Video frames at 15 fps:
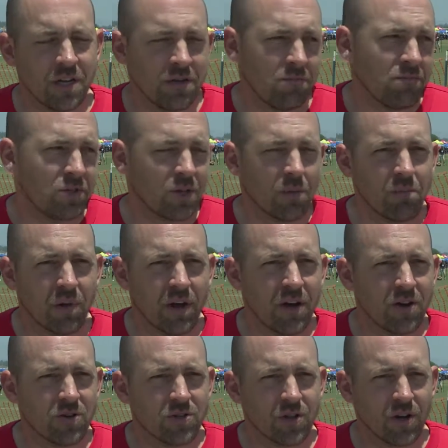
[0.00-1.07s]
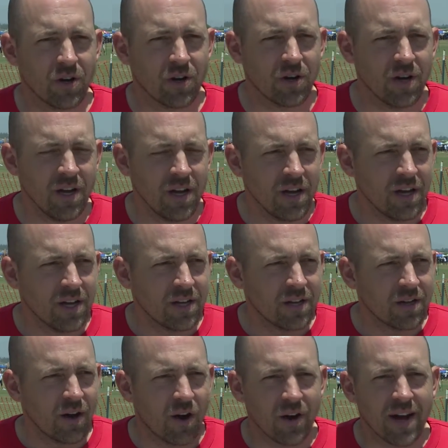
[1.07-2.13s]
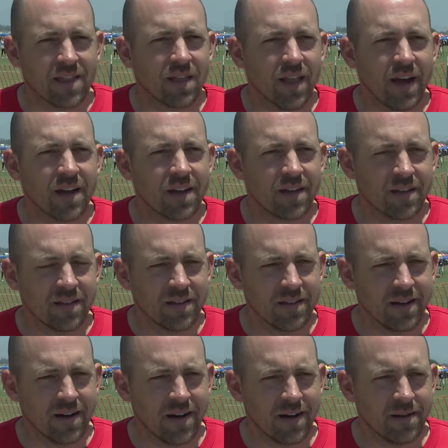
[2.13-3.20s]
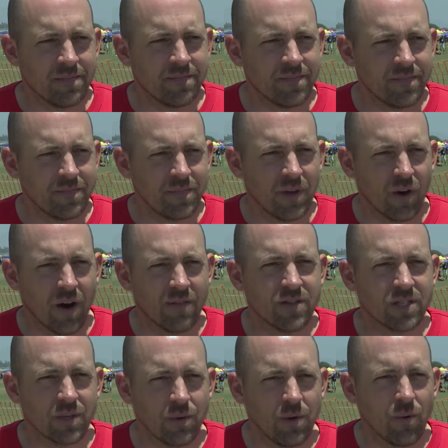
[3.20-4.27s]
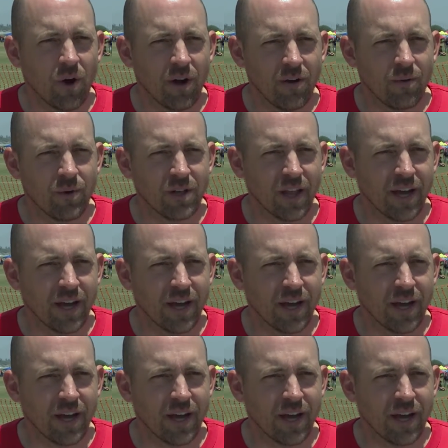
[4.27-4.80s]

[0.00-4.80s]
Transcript: and some players are athletic. Obviously we'd